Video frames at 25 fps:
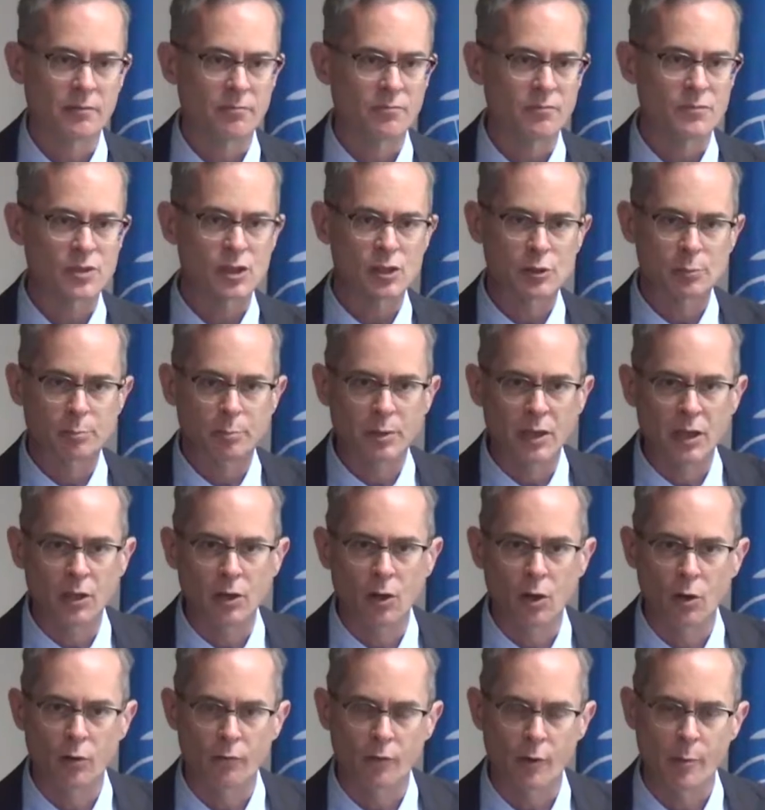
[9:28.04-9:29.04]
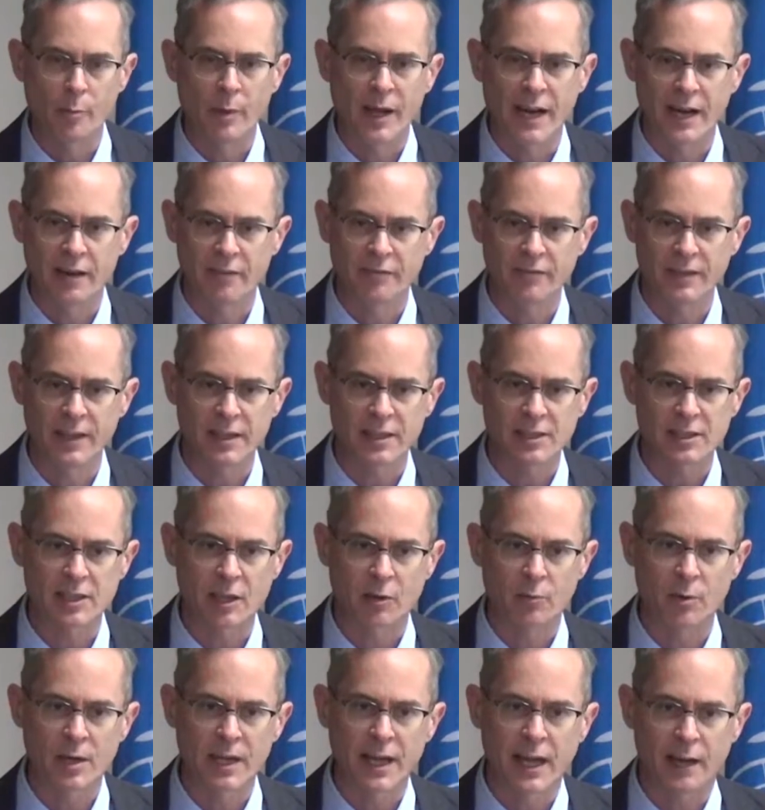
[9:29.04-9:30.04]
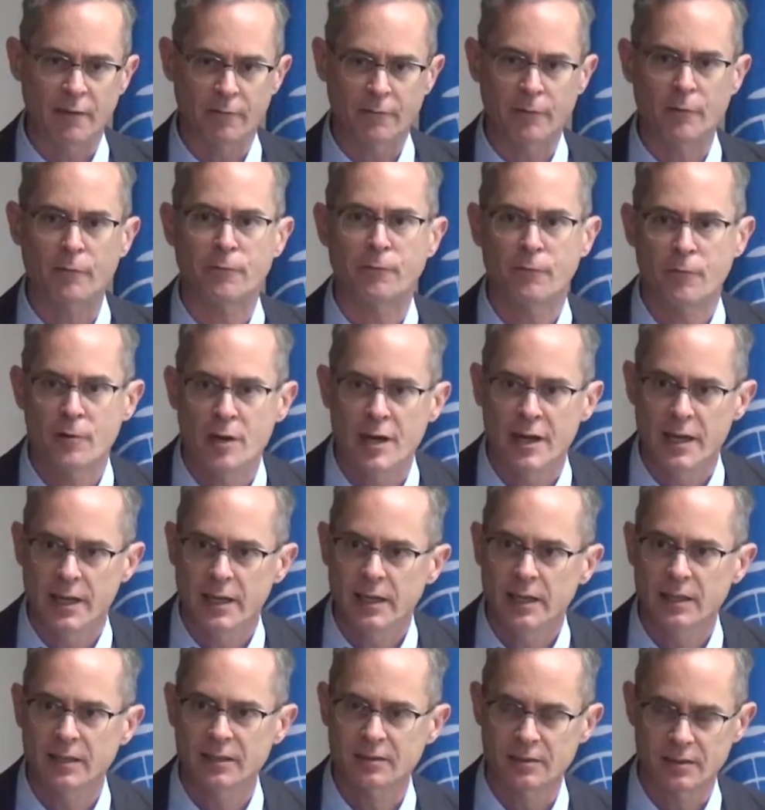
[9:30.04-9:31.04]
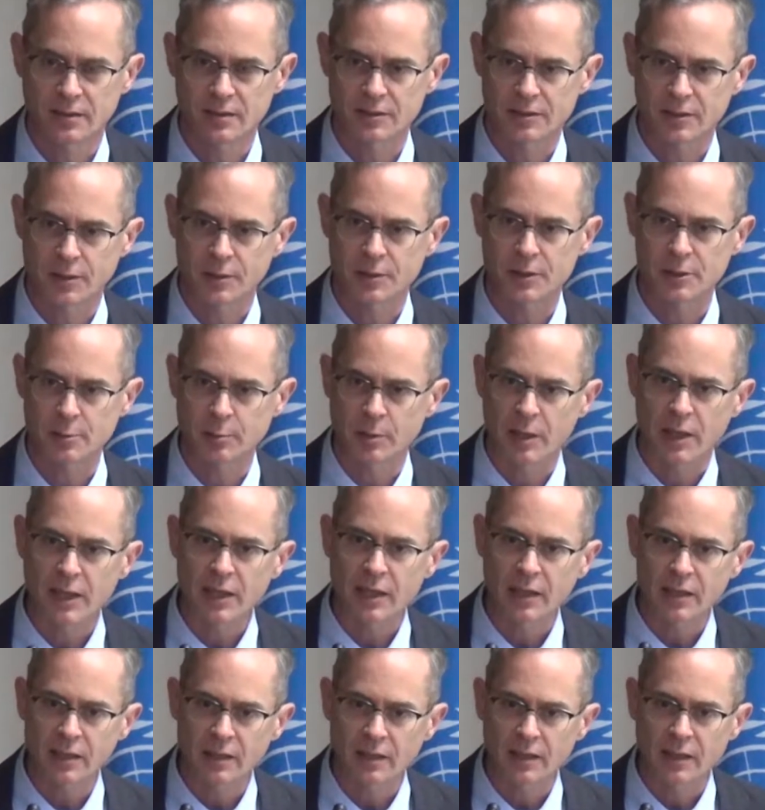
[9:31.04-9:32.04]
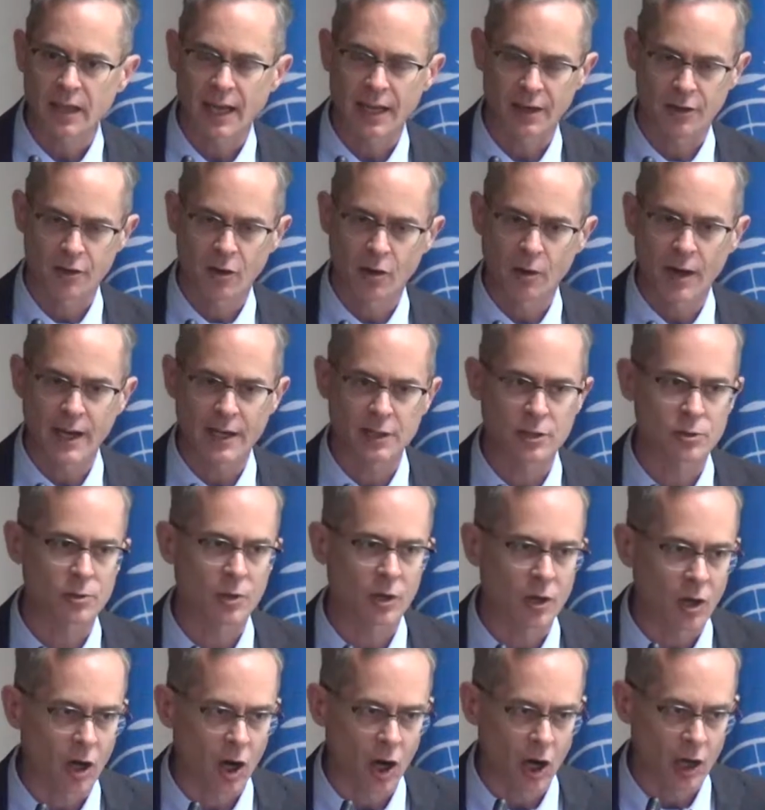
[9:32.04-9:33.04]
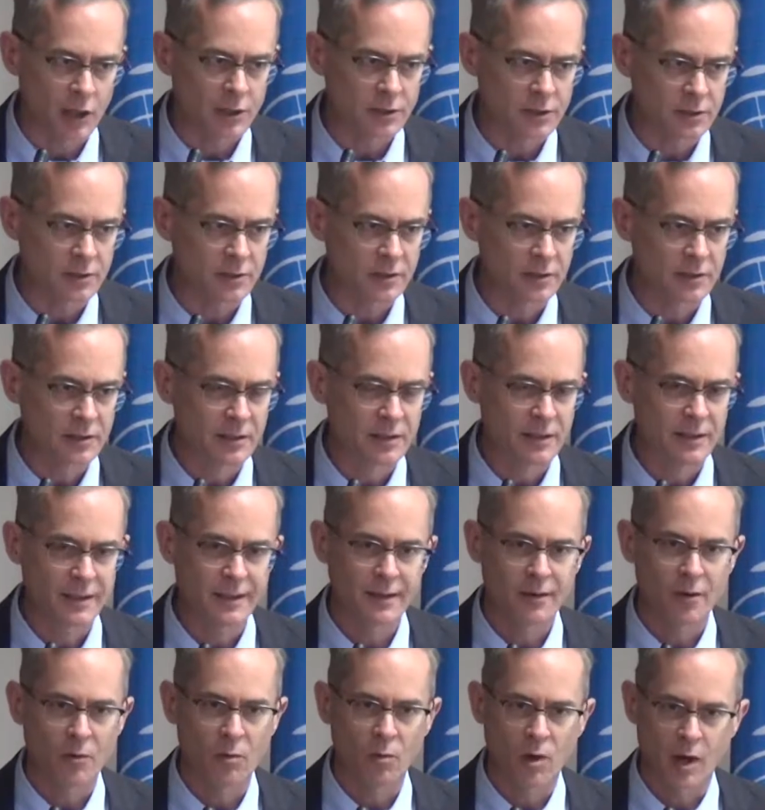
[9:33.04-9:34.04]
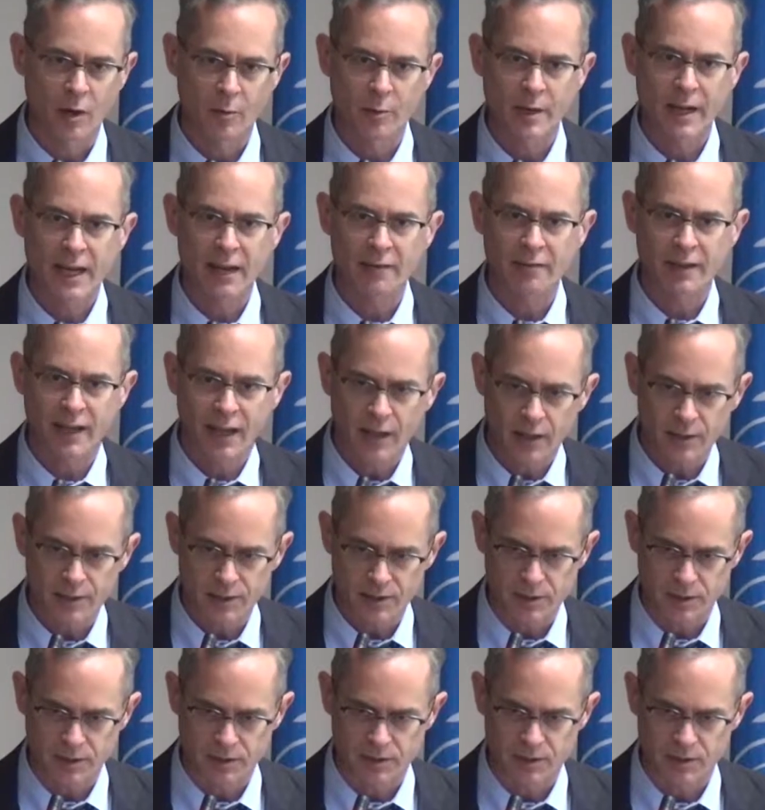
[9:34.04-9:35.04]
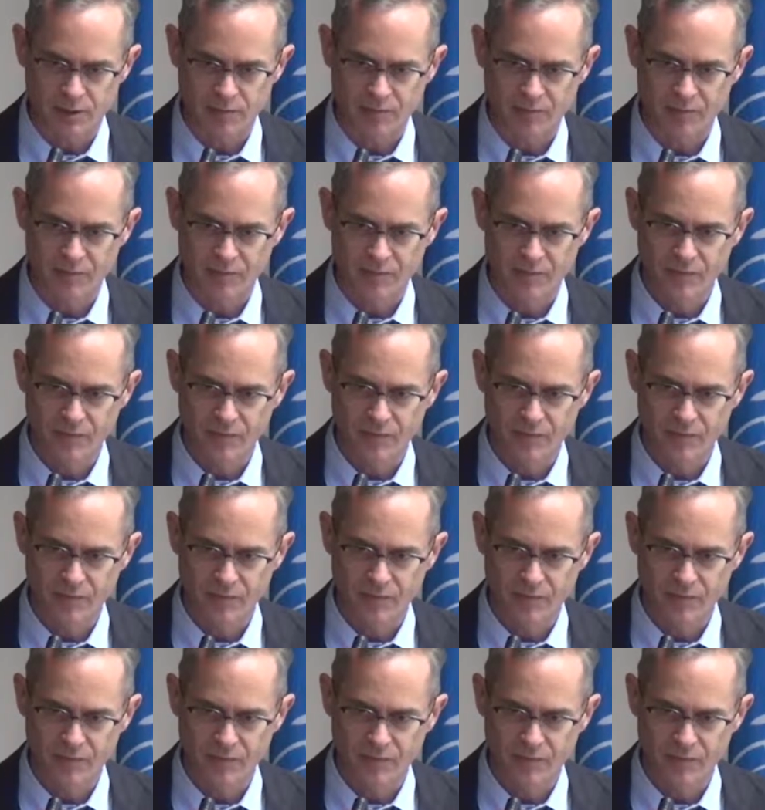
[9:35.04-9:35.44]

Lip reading: spillover benefits that we get for free, so to speak, at no extra cost when we have a health system.